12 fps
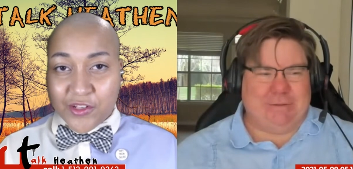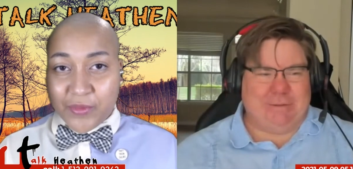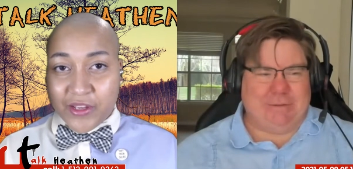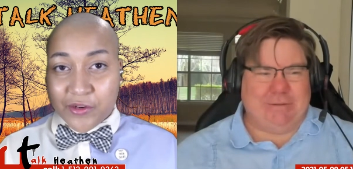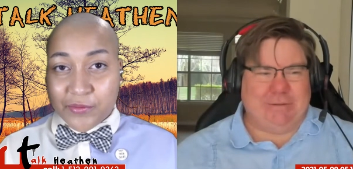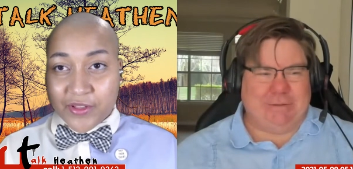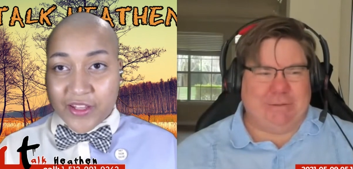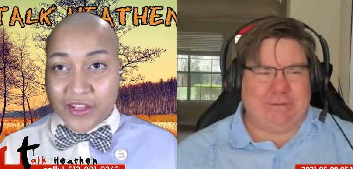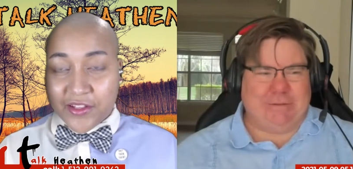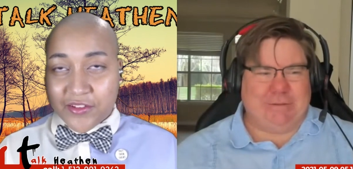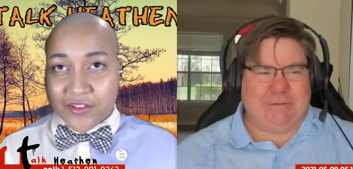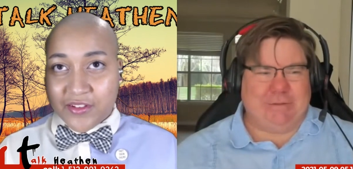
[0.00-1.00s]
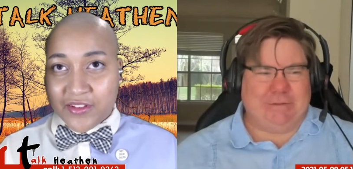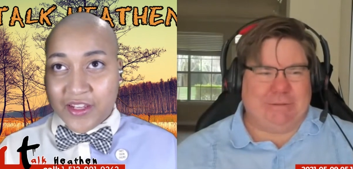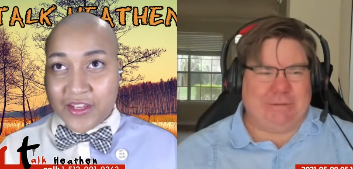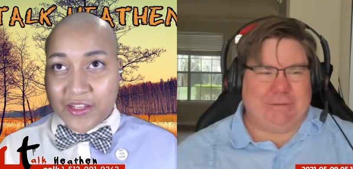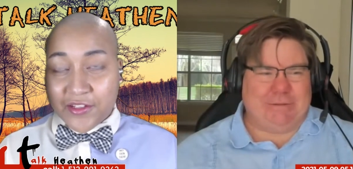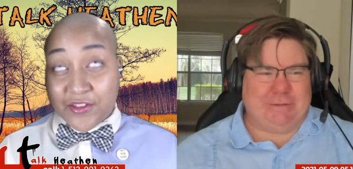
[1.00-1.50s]
Speaker 1: in a better place.
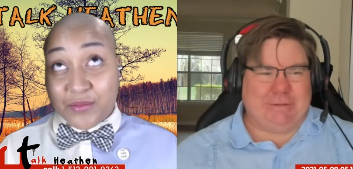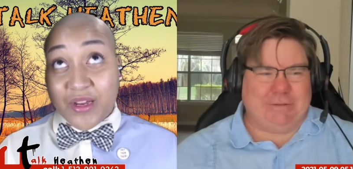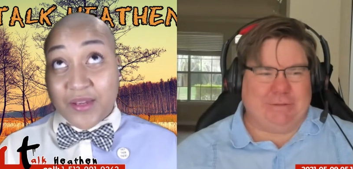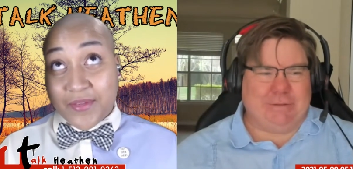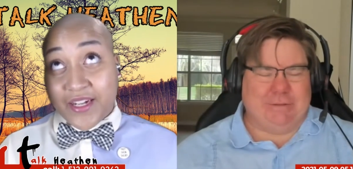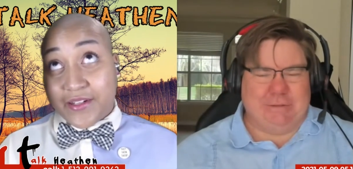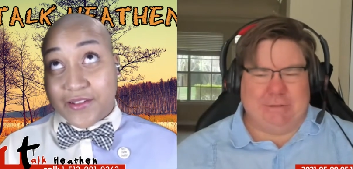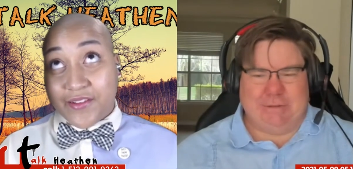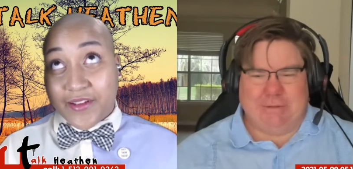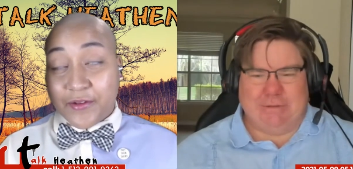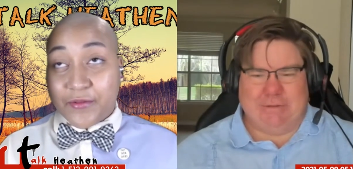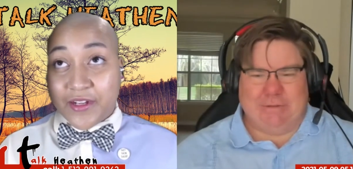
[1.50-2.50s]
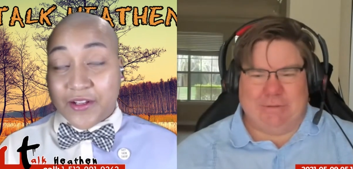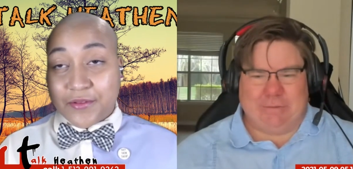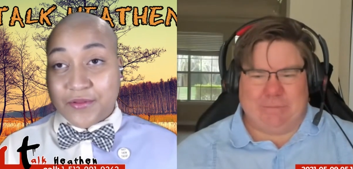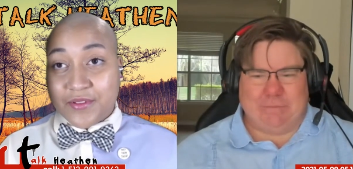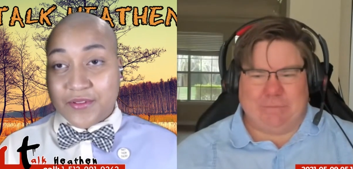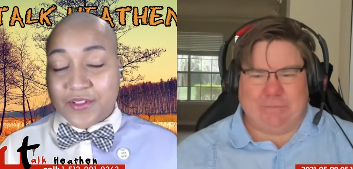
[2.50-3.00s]
Because in my mind, it's like,
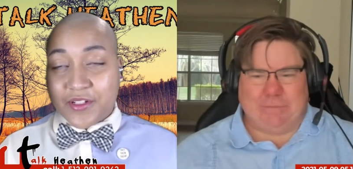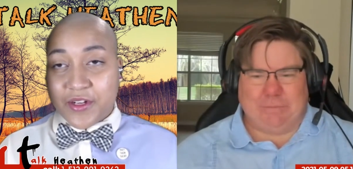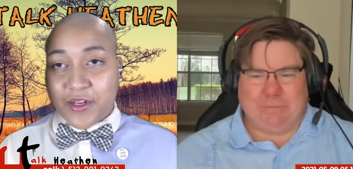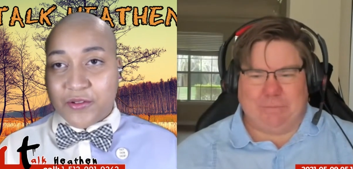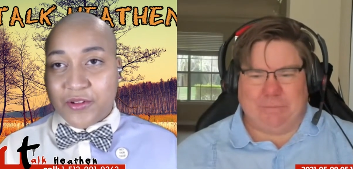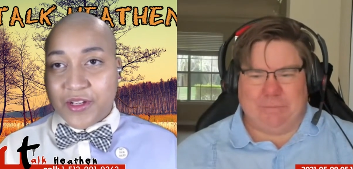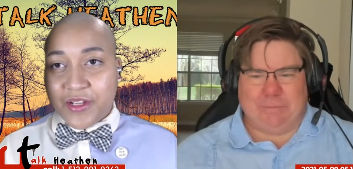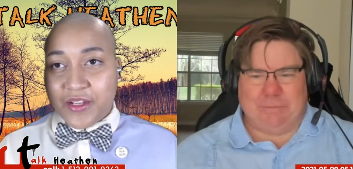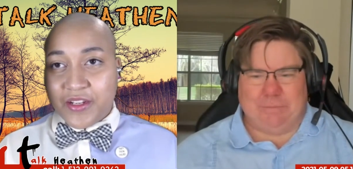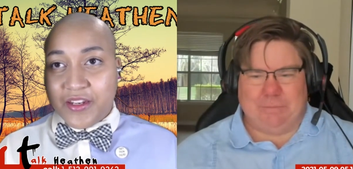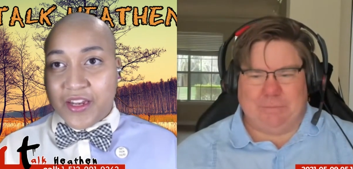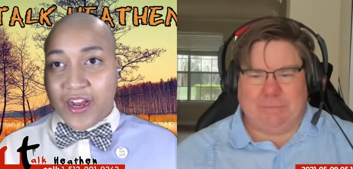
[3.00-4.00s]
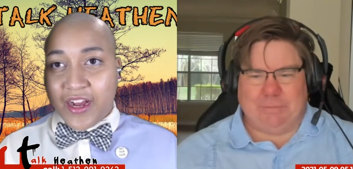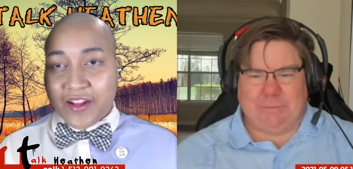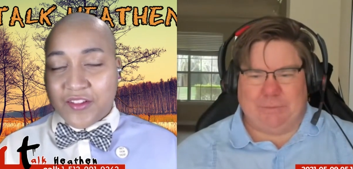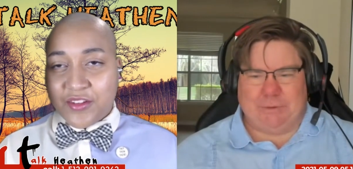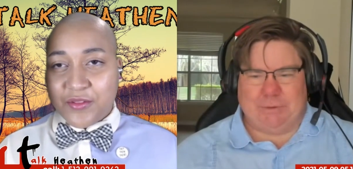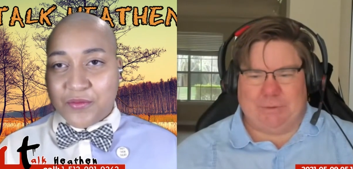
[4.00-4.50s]
well, you know,
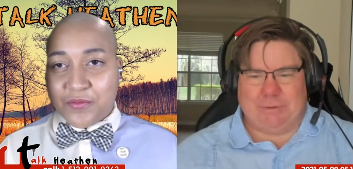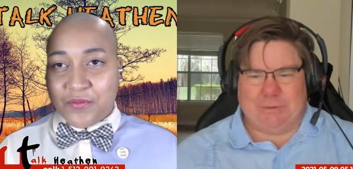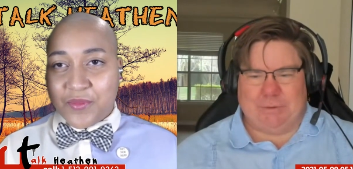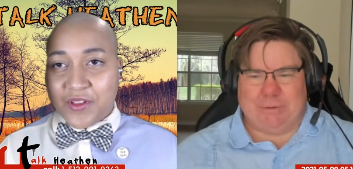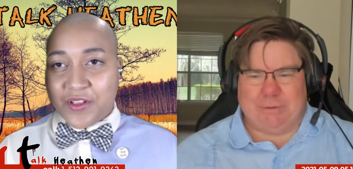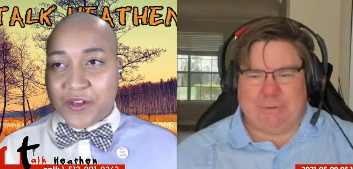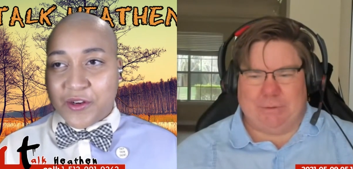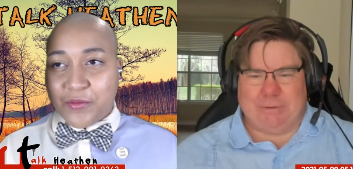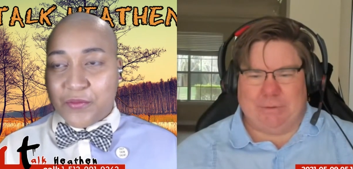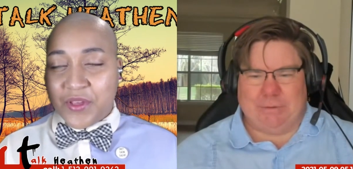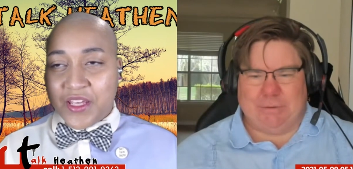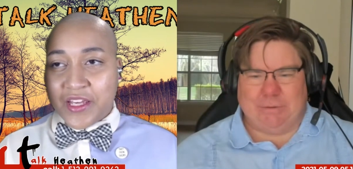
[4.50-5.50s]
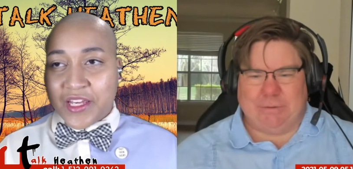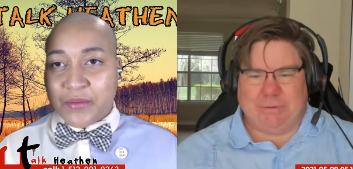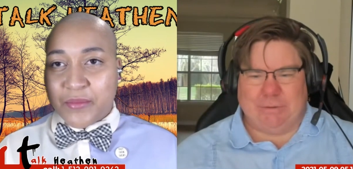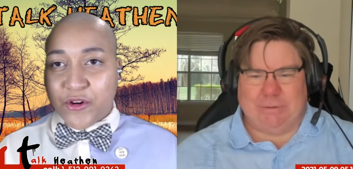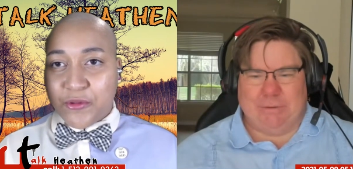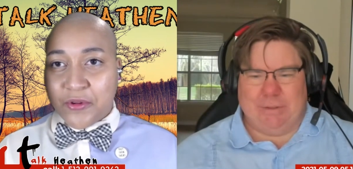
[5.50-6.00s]
not, you know, being
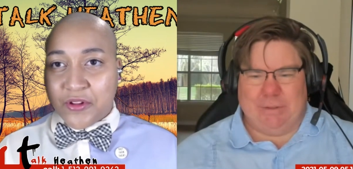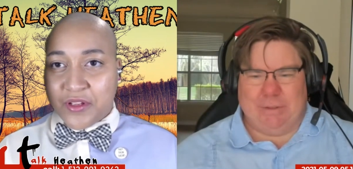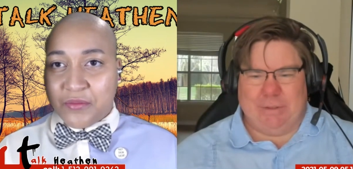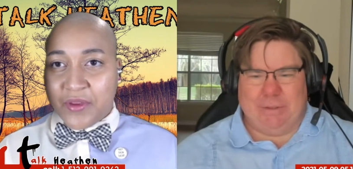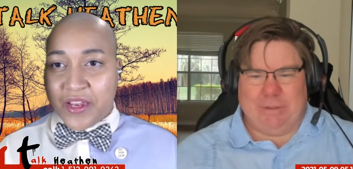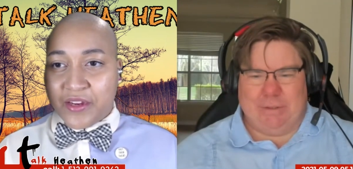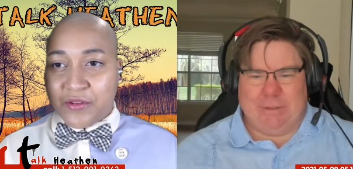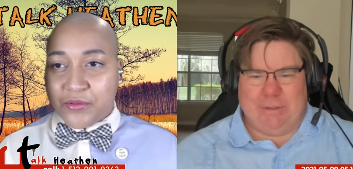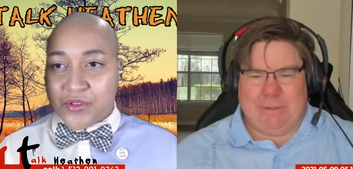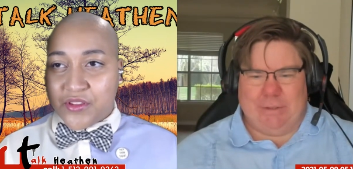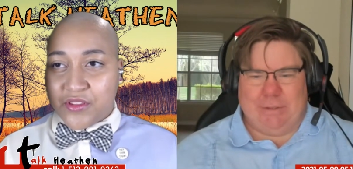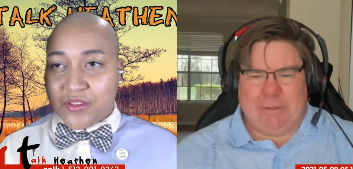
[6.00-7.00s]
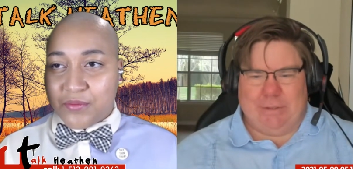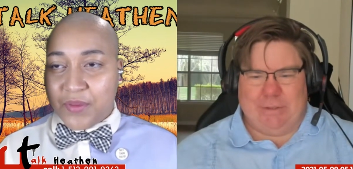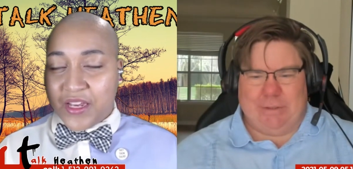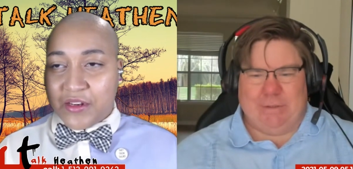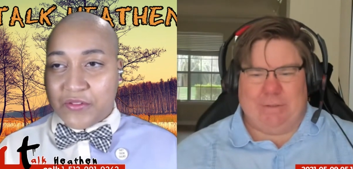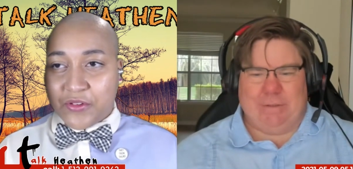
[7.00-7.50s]
immobile in bed with
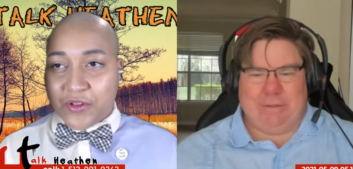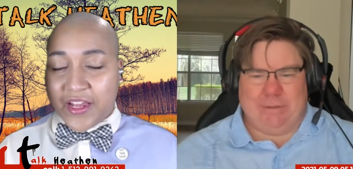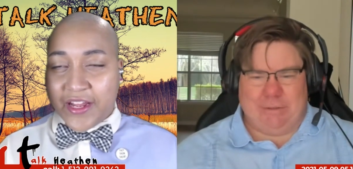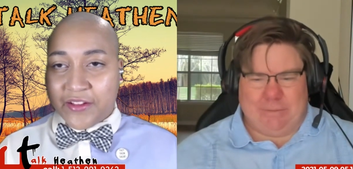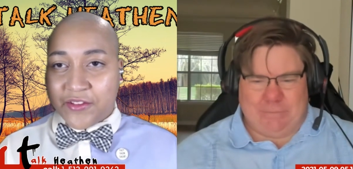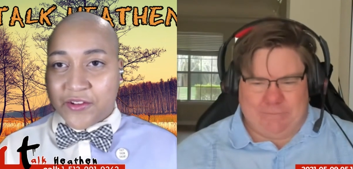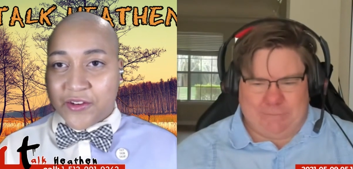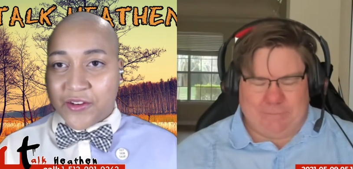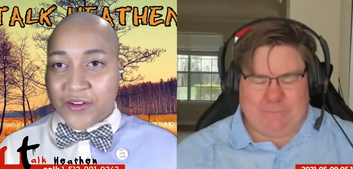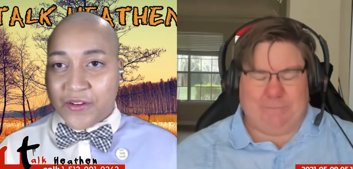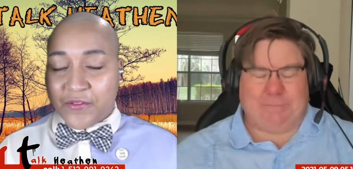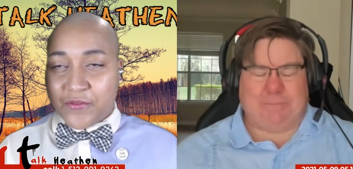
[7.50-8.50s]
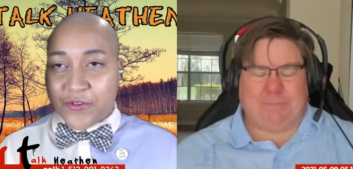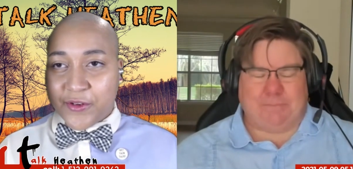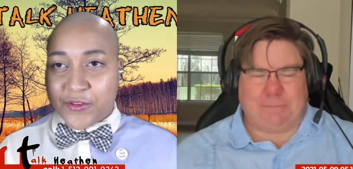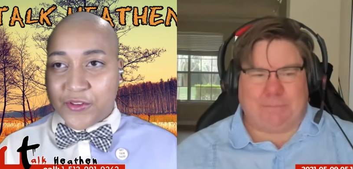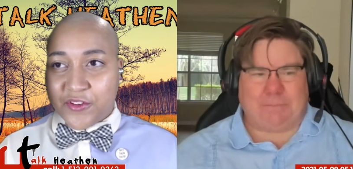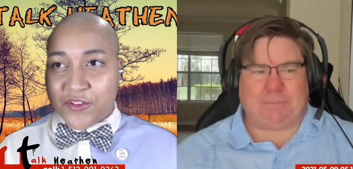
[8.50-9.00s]
painful cancer
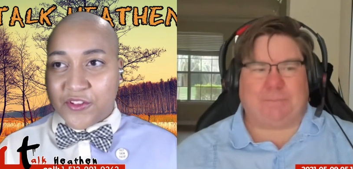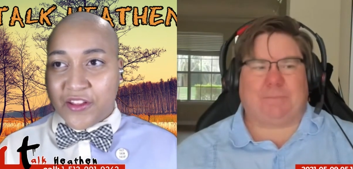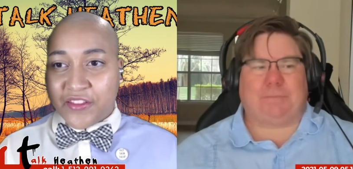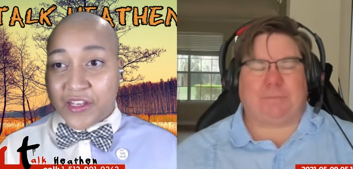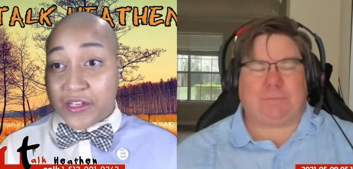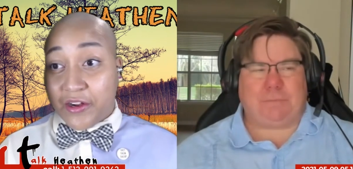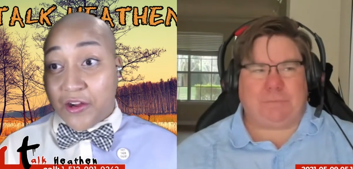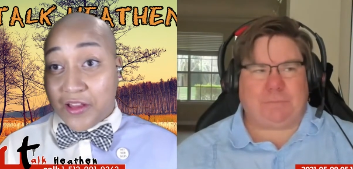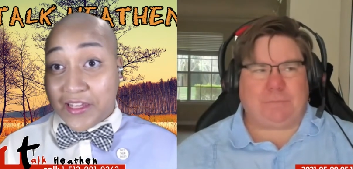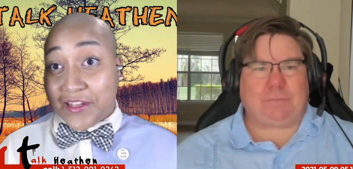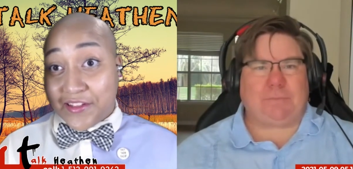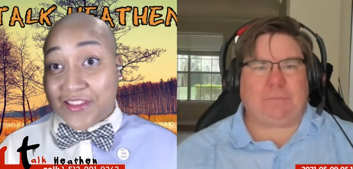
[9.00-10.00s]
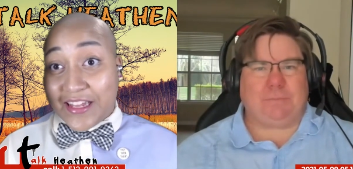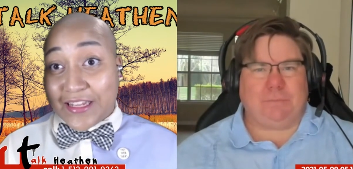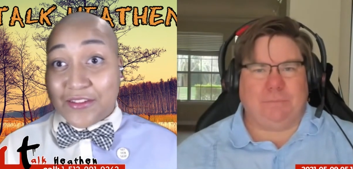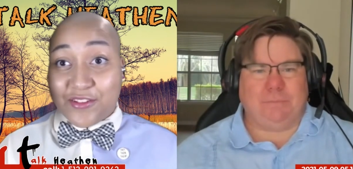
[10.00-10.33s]
versus nothing at all. I guess that